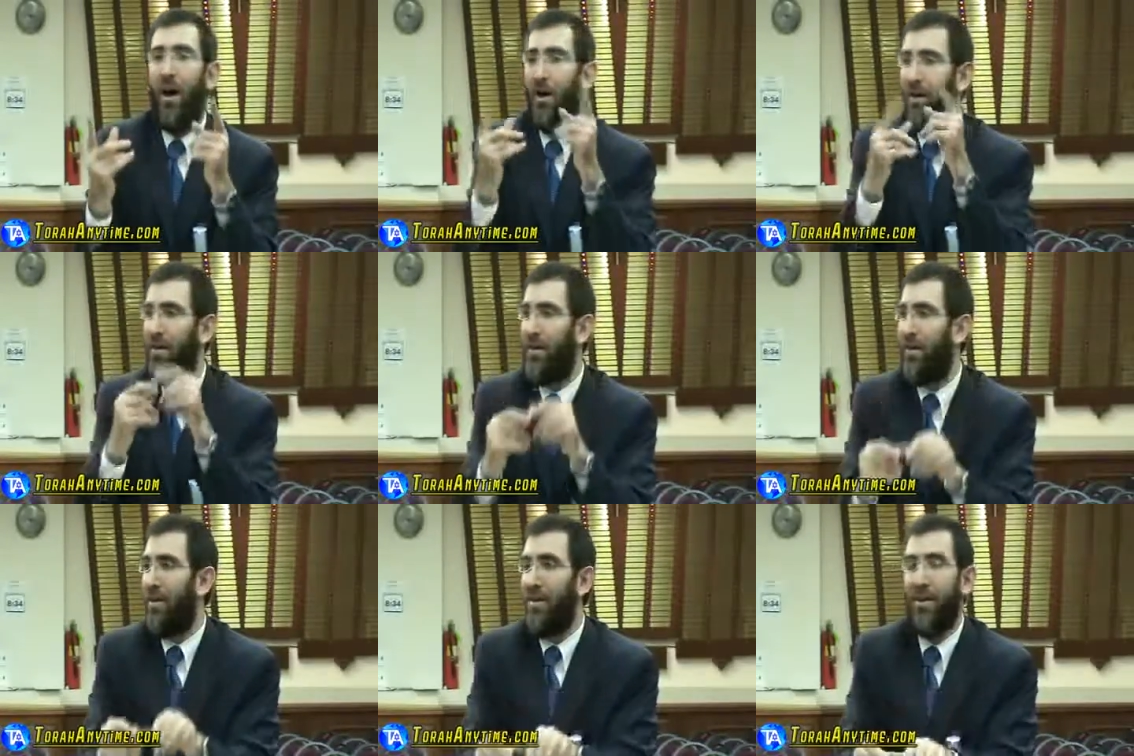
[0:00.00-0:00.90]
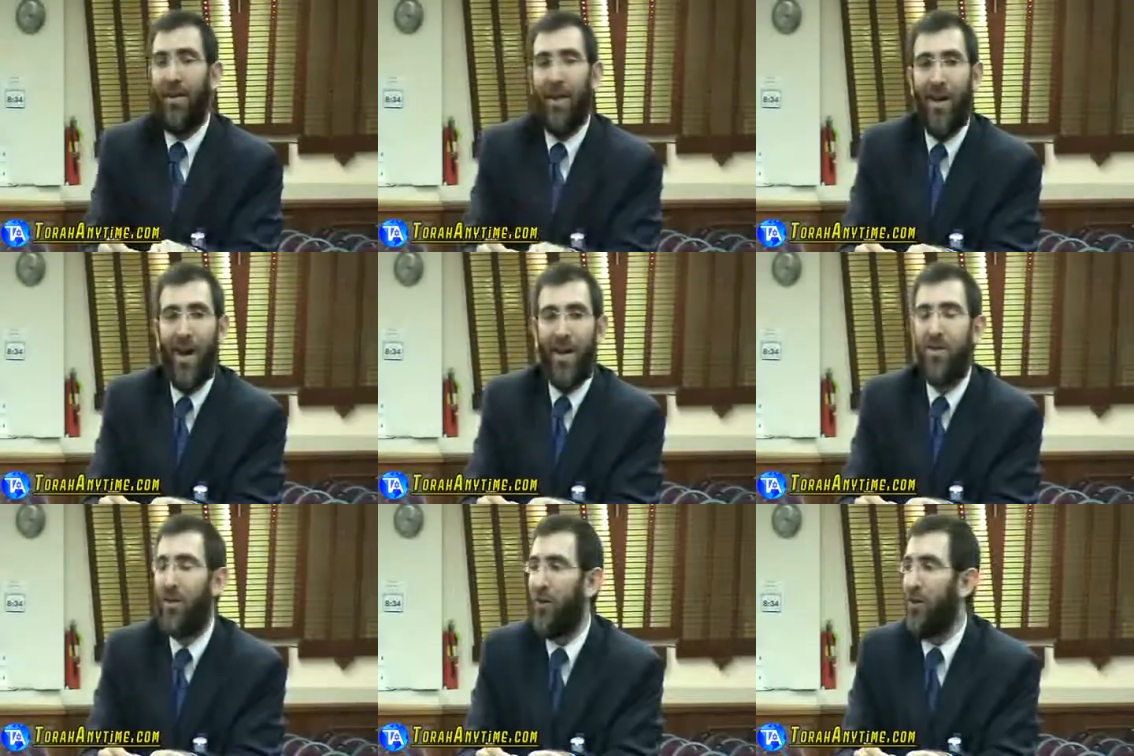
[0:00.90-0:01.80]
Ah,
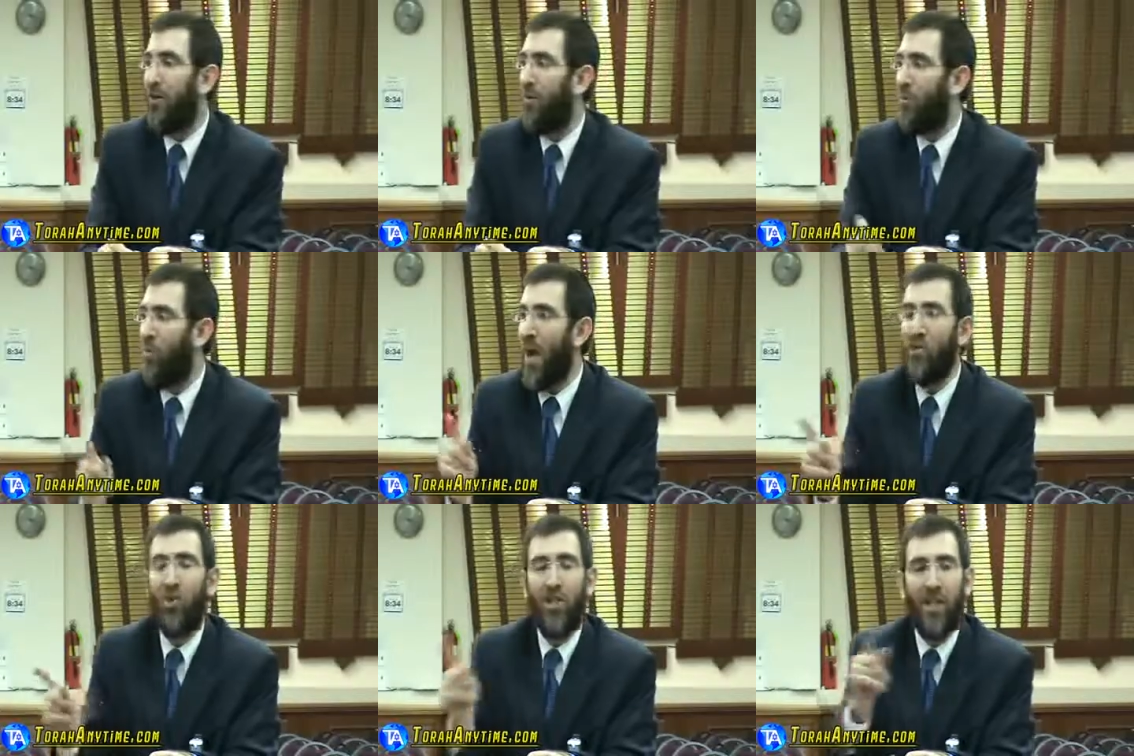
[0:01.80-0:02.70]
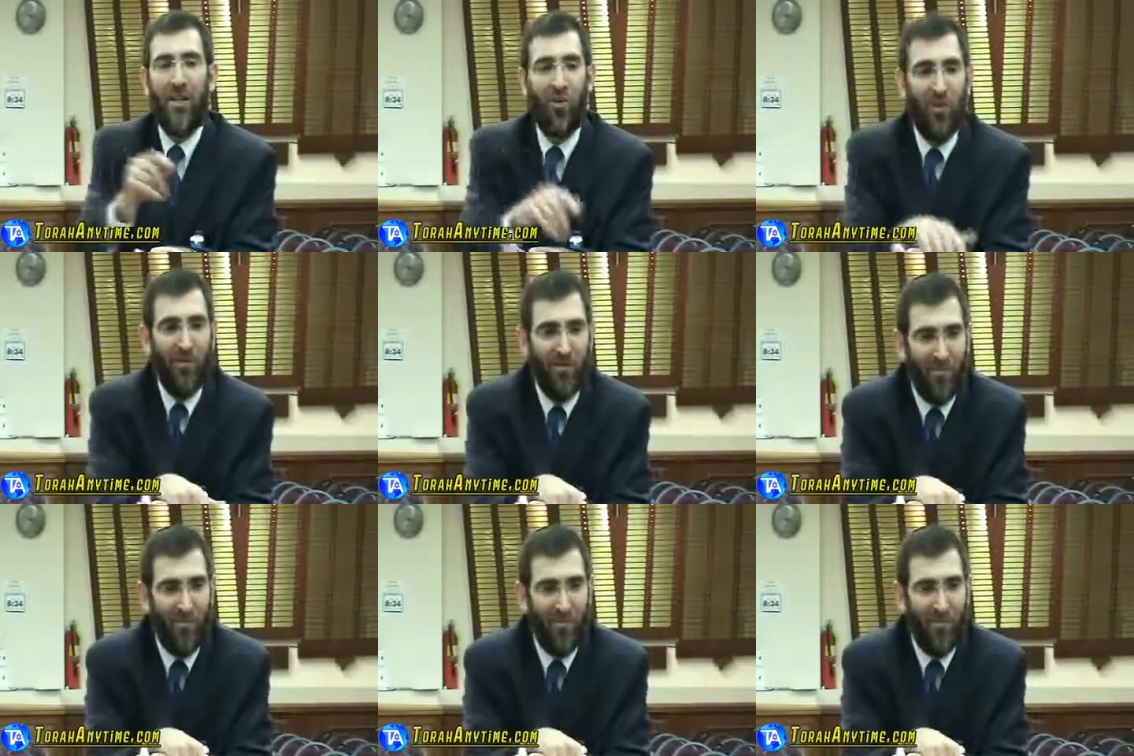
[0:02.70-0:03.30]
enter rationalization.